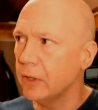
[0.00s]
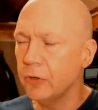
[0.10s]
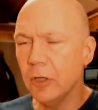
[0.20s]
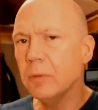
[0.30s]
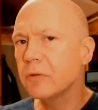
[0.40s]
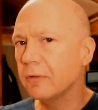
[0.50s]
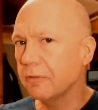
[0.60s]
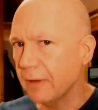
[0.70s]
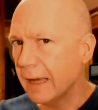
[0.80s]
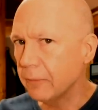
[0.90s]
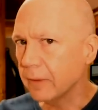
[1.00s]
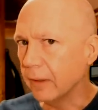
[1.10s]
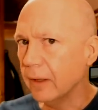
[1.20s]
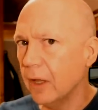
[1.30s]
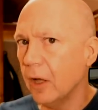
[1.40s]
Yu was the
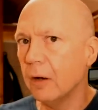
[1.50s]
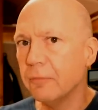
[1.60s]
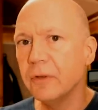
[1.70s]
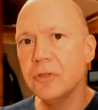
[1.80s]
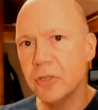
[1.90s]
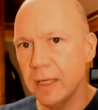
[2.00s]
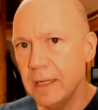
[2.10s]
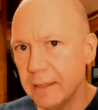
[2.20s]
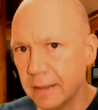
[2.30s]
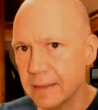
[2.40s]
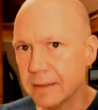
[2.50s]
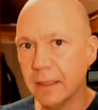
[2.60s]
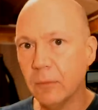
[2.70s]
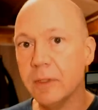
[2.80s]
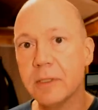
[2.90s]
founder of the Xi
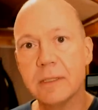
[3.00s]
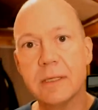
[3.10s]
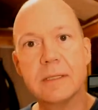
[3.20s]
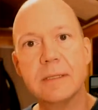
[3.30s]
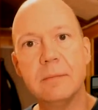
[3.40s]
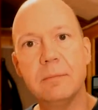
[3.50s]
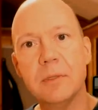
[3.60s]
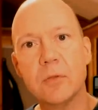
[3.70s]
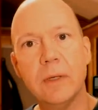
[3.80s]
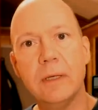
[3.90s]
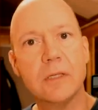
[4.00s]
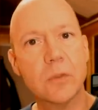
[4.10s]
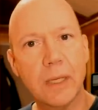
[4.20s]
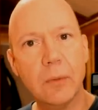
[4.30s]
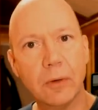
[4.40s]
dynasty, which existed between
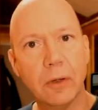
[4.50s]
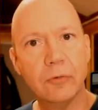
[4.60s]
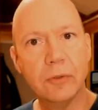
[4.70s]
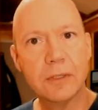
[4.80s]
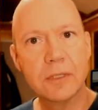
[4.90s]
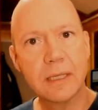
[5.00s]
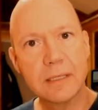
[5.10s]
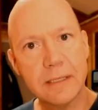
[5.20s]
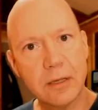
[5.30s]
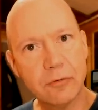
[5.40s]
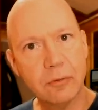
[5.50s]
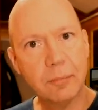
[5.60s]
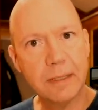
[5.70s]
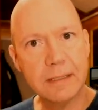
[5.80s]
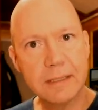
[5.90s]
twenty-one hundred and sixteen
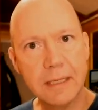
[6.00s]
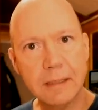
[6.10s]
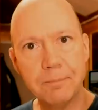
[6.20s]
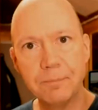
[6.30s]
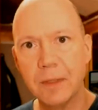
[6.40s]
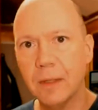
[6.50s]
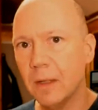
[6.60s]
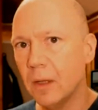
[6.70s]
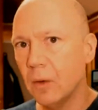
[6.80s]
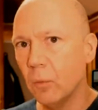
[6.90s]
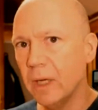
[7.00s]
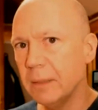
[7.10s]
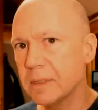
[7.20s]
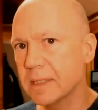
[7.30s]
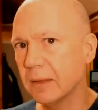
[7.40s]
hundred B C.
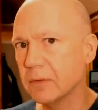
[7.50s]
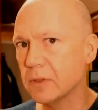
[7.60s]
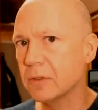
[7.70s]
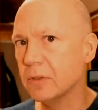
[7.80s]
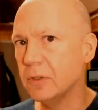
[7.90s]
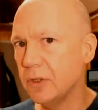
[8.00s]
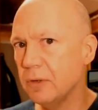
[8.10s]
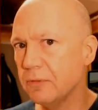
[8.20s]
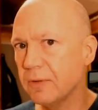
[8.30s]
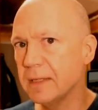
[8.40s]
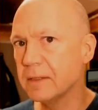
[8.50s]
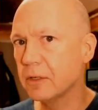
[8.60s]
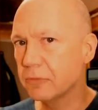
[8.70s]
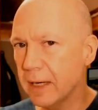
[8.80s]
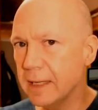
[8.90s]
Williams tells us that Yu faced
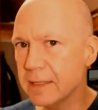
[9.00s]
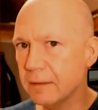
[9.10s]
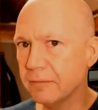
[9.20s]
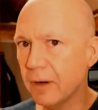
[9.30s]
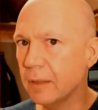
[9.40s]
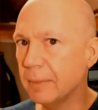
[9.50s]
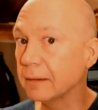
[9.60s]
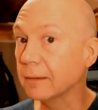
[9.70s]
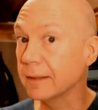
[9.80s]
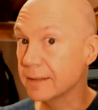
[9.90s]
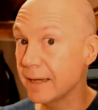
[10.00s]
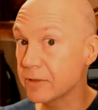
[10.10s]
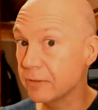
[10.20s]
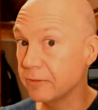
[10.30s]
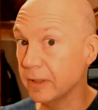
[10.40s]
great environmental
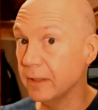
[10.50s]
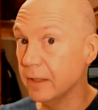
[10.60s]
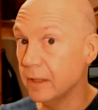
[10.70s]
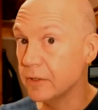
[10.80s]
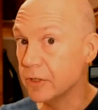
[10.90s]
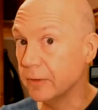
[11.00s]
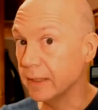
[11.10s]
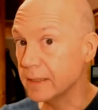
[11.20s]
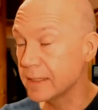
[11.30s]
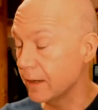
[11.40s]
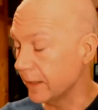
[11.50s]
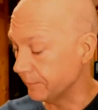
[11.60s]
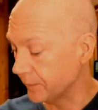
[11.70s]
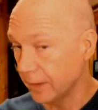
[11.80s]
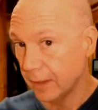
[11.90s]
catastrophe during his
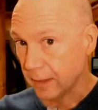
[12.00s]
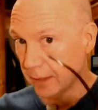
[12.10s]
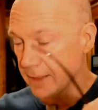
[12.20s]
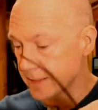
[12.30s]
time, and he